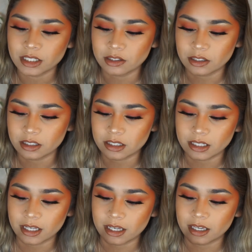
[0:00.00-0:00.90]
So this is
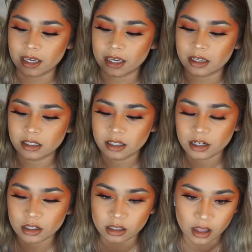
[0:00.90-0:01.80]
like a
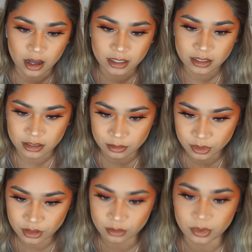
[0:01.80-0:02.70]
clear gloss, and I'm
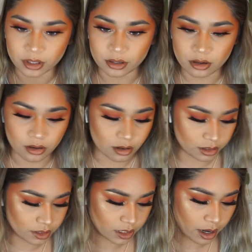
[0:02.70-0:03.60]
just going to put it
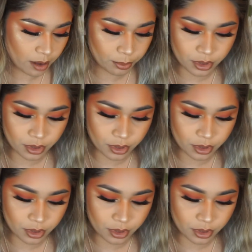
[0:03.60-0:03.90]
on top.